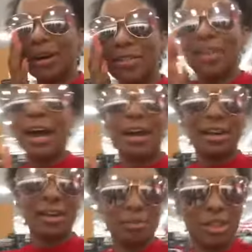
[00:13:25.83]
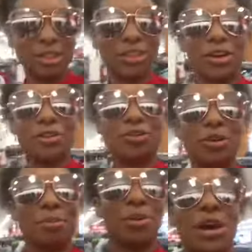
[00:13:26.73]
that I'm gonna start
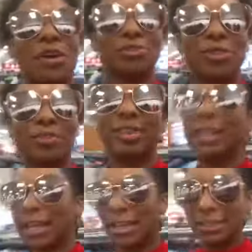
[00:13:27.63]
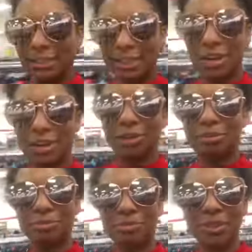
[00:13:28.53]
doing more outfit of the days,
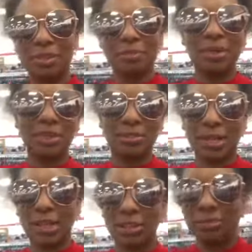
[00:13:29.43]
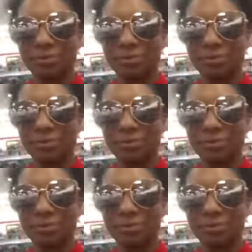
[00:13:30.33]
because why not?